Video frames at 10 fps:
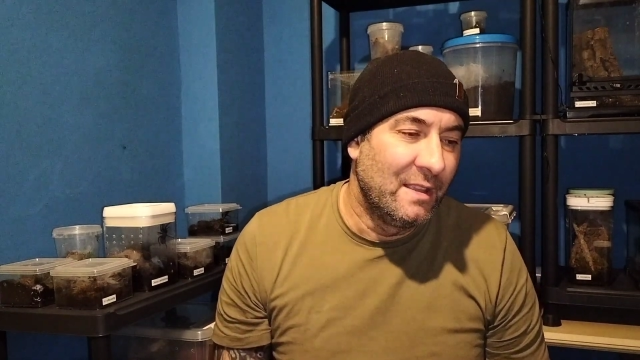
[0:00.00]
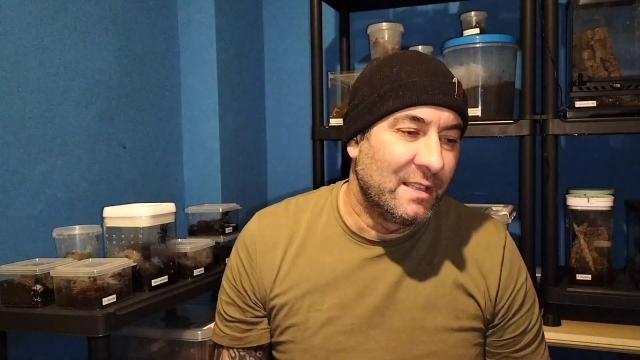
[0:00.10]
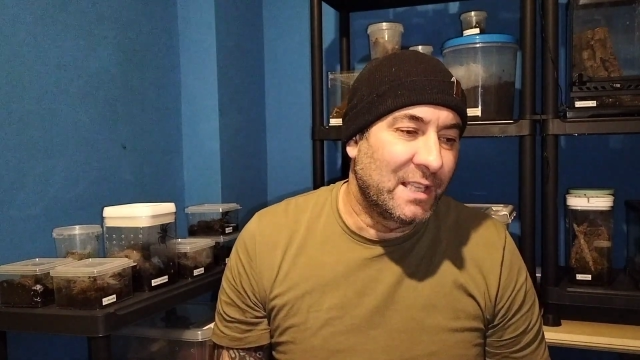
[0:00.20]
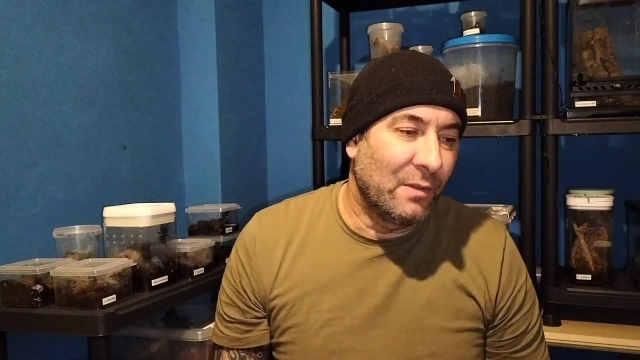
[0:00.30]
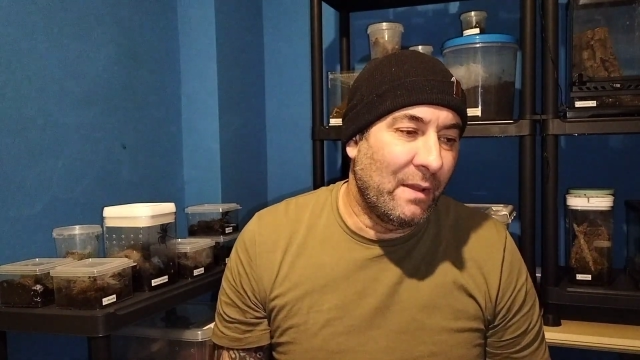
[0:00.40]

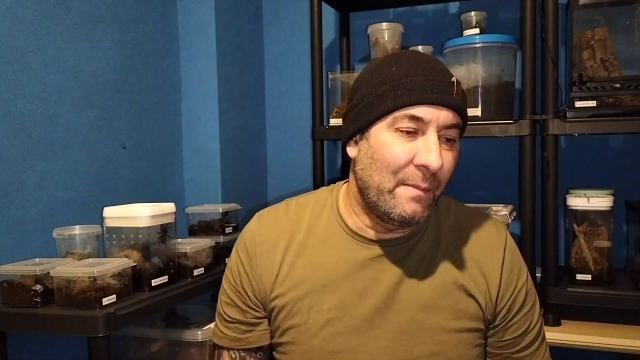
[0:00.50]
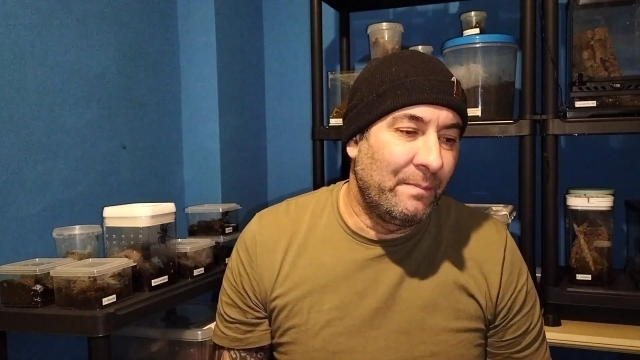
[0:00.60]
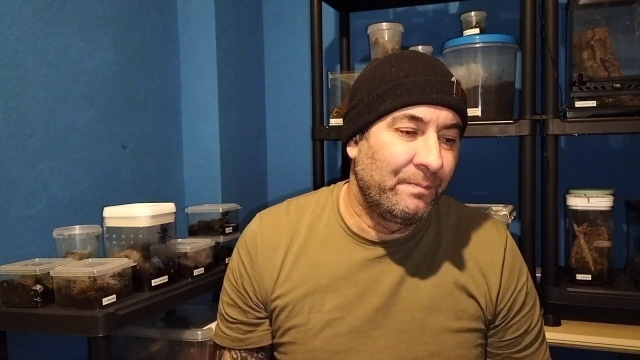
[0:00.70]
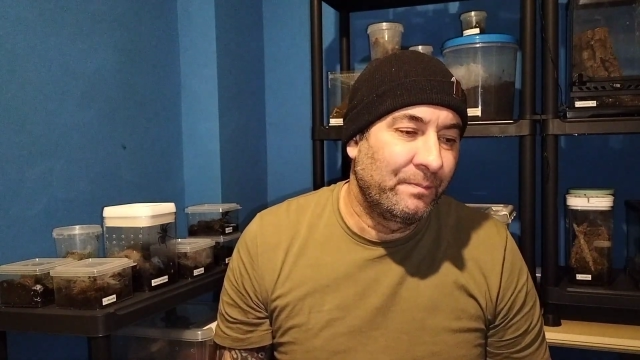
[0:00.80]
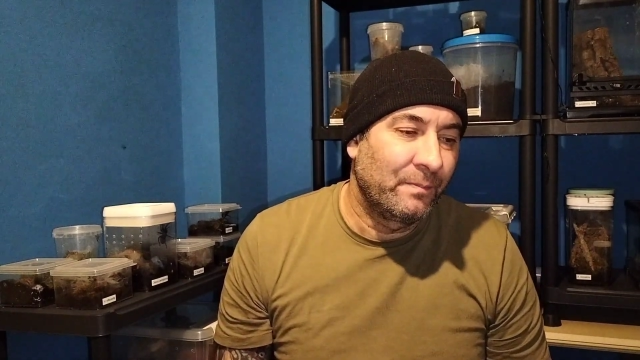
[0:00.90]
So
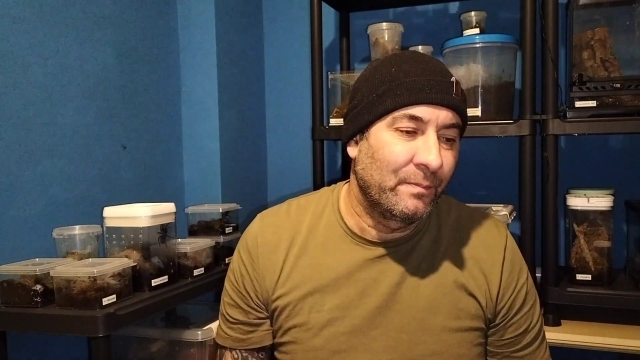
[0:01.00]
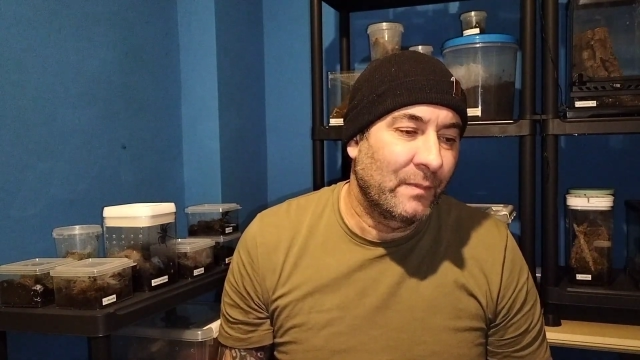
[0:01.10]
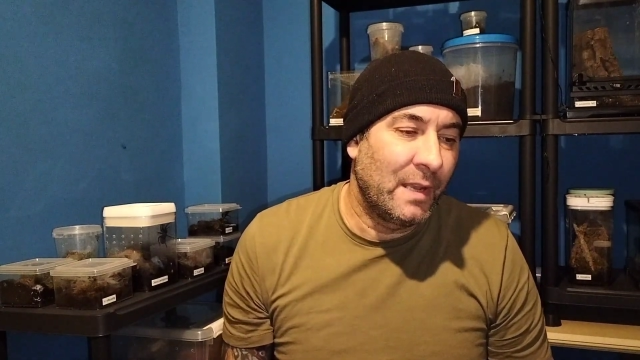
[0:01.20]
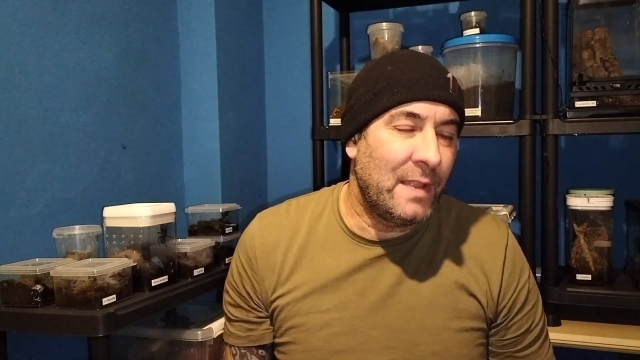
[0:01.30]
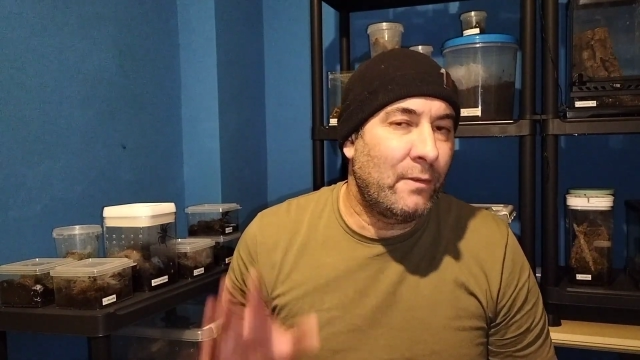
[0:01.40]

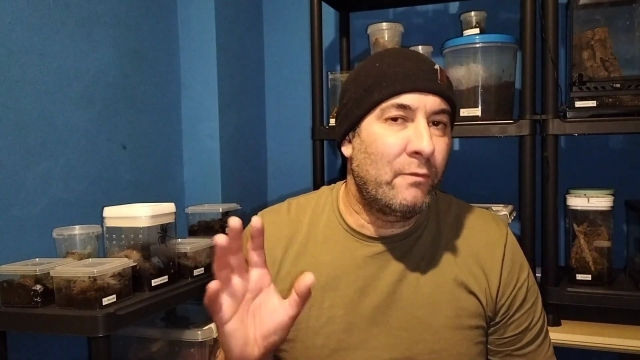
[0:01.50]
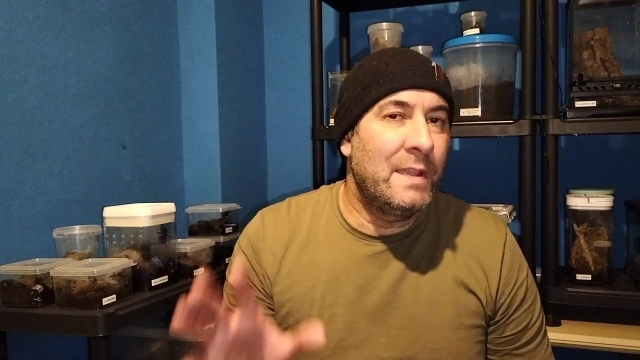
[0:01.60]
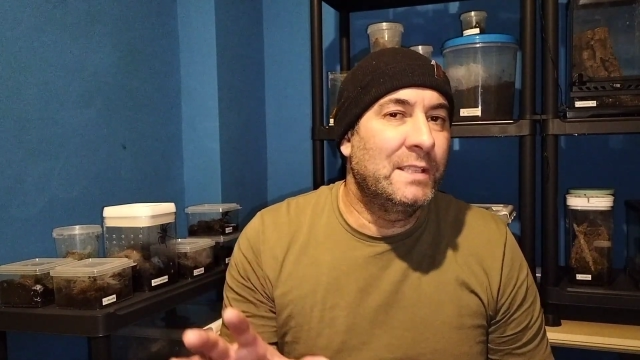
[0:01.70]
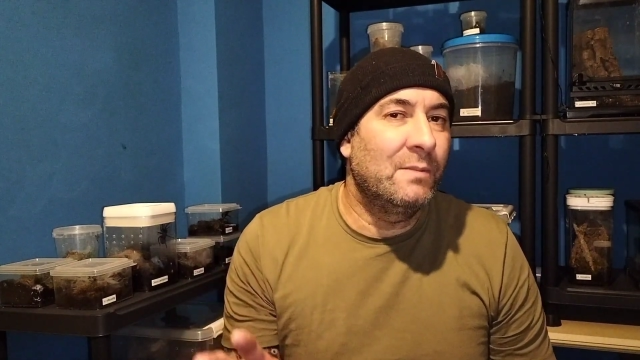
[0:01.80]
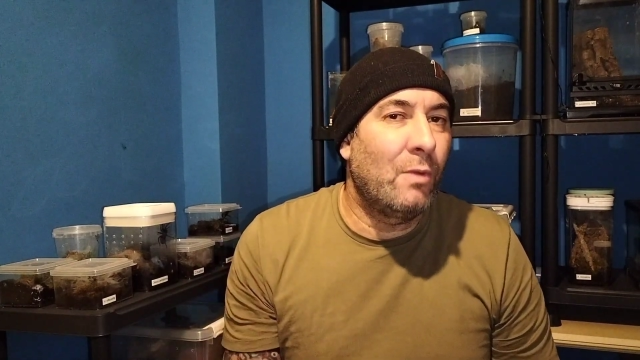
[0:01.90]
another
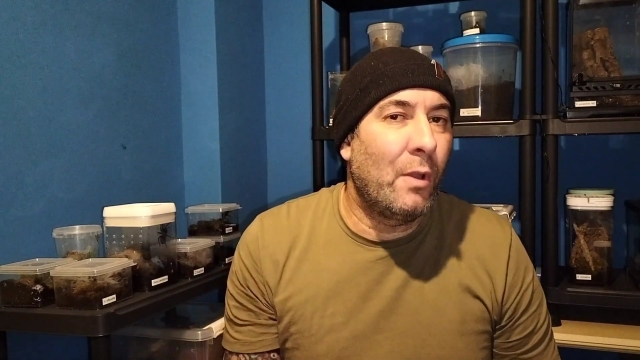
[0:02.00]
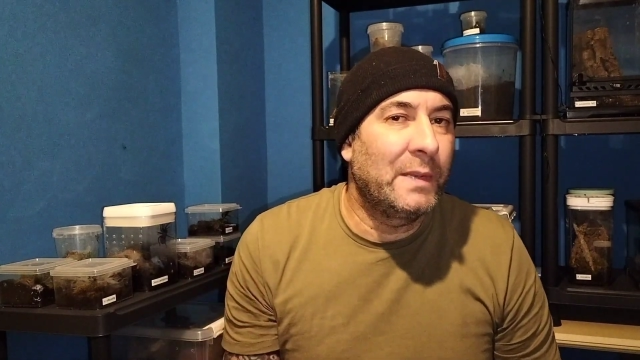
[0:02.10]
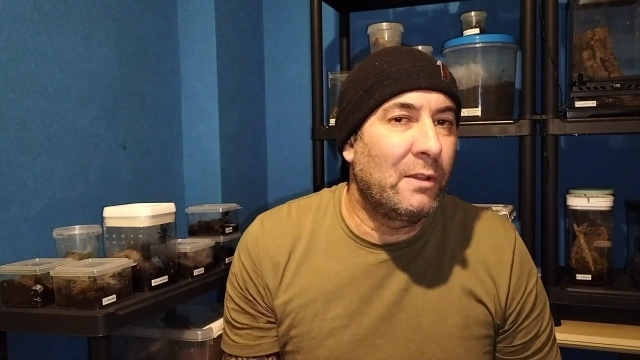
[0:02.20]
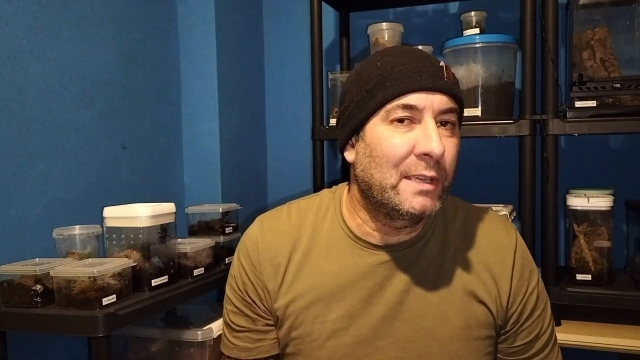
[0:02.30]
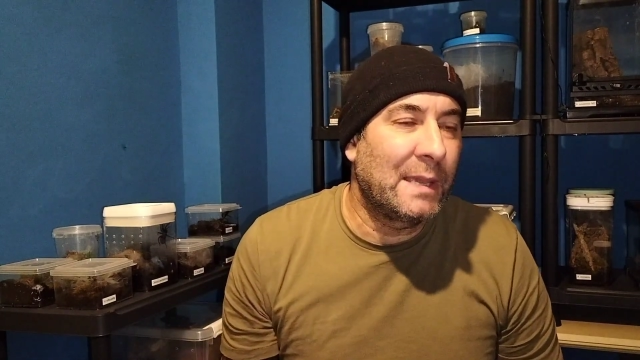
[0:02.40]
reason why we
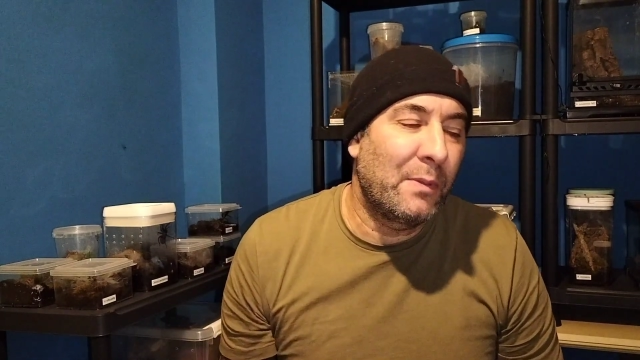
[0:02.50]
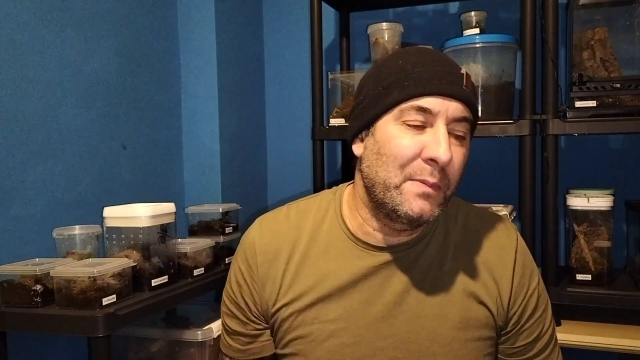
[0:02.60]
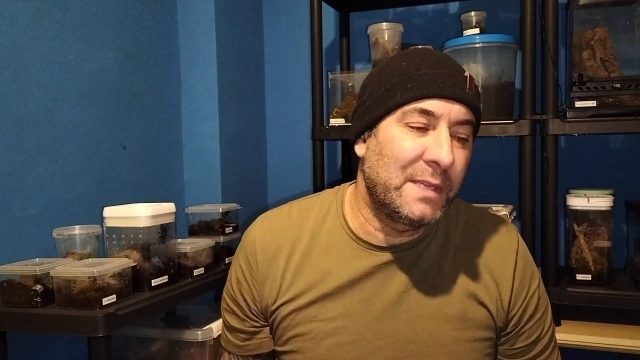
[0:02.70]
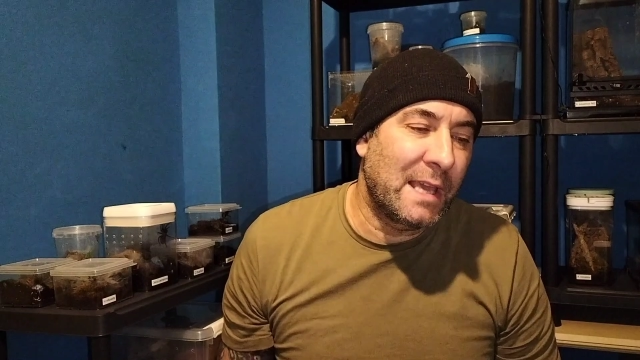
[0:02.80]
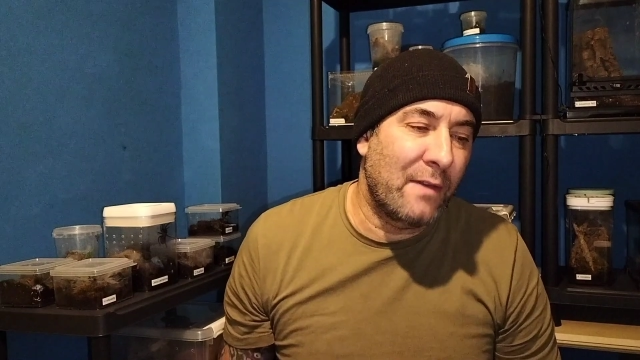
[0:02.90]
don't keep them
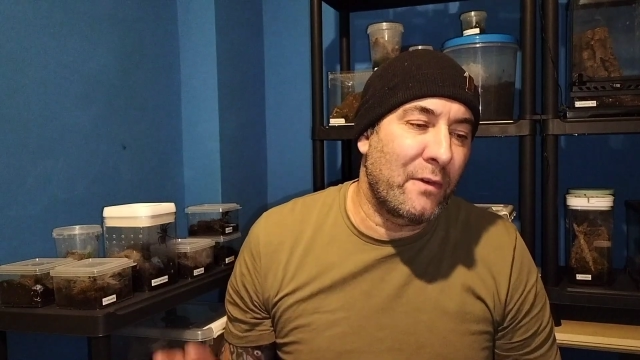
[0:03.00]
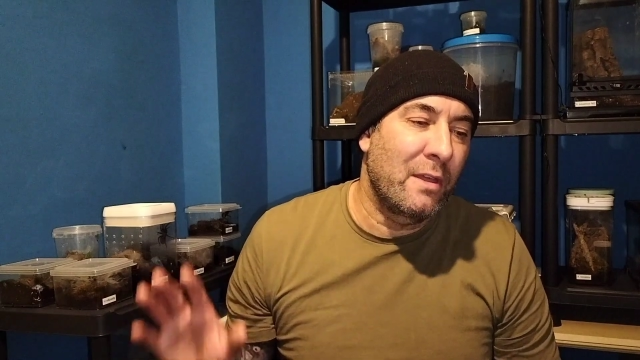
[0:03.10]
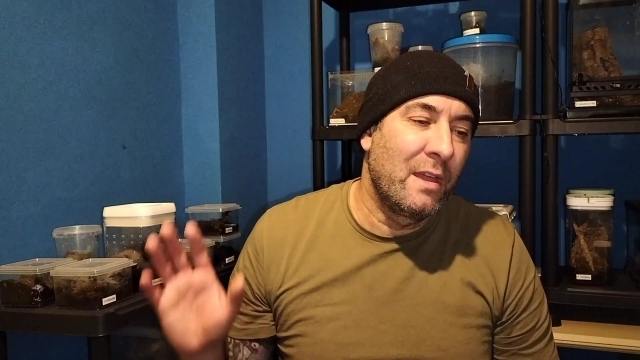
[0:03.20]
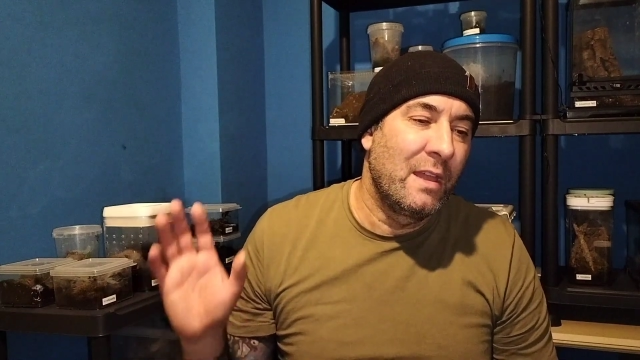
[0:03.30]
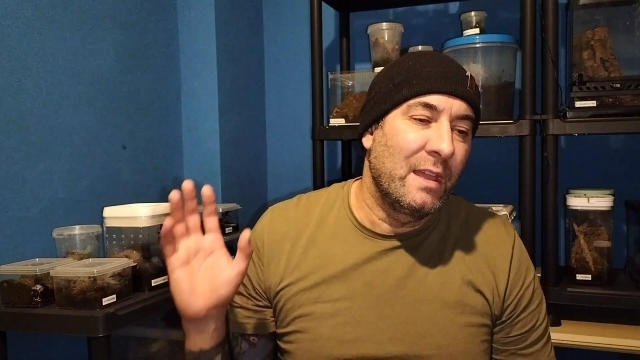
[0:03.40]

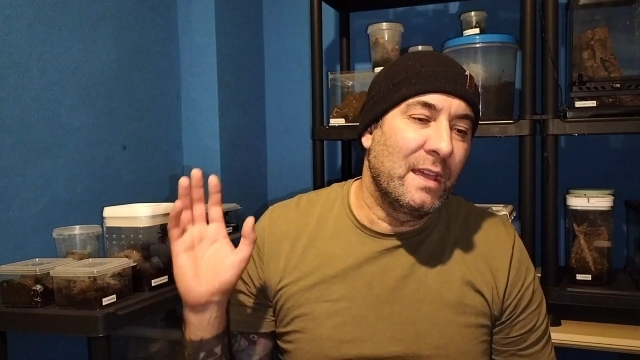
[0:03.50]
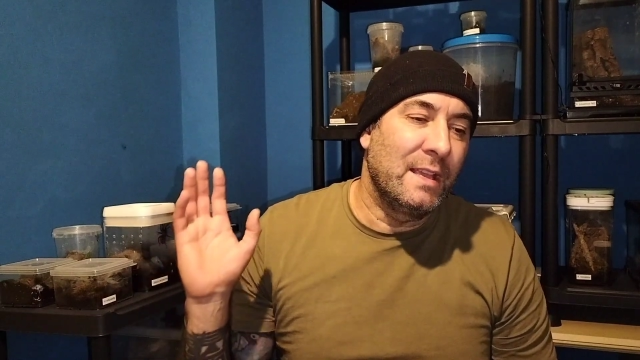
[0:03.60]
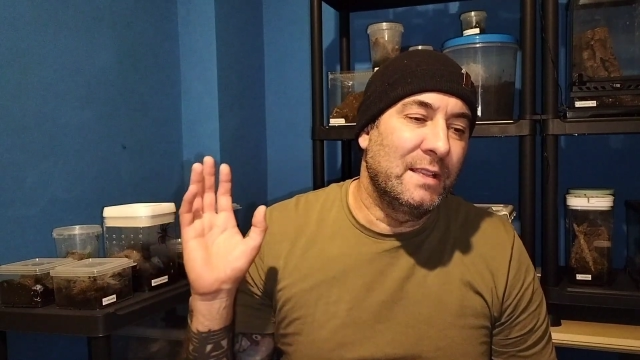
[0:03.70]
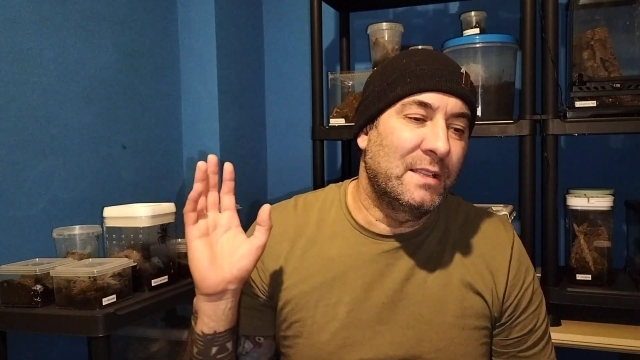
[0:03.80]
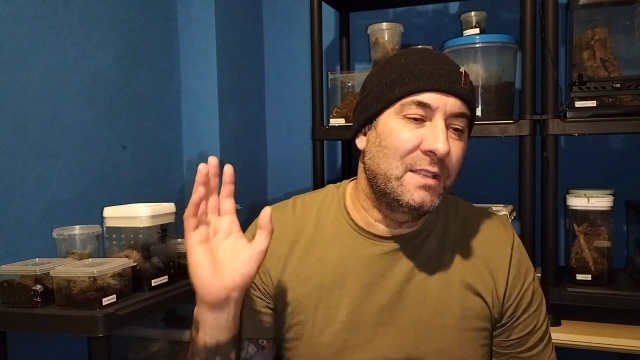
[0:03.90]
together
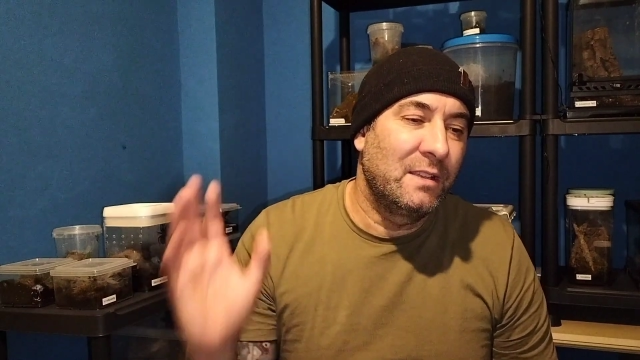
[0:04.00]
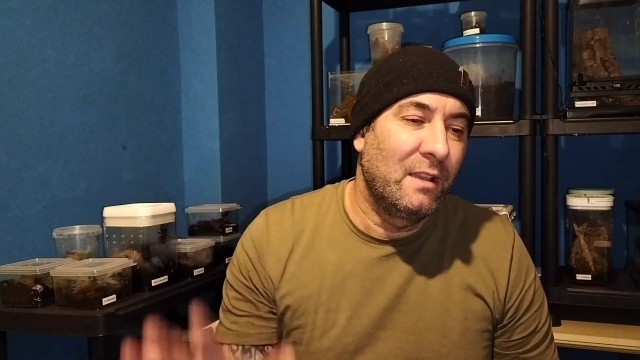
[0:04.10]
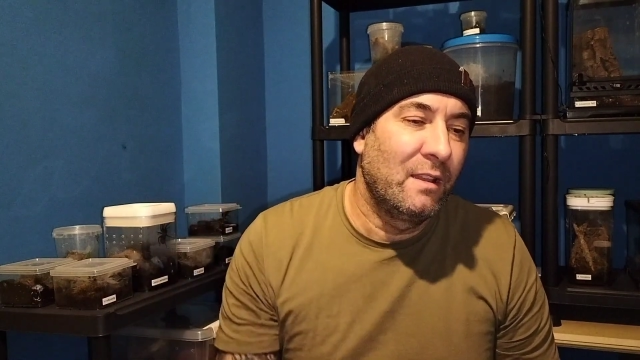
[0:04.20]
is